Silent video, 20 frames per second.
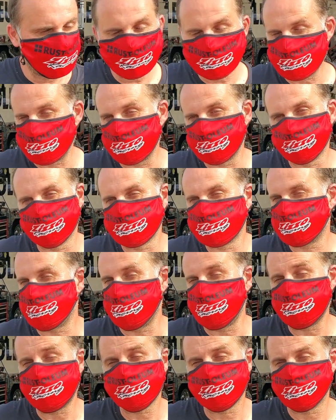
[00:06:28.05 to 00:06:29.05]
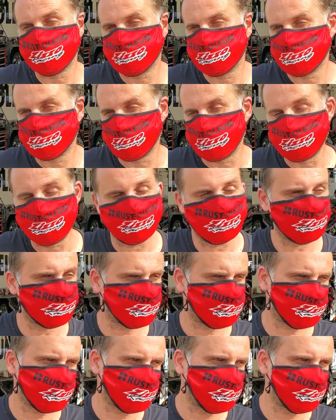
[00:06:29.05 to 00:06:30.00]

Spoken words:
it's anyone's game. It is.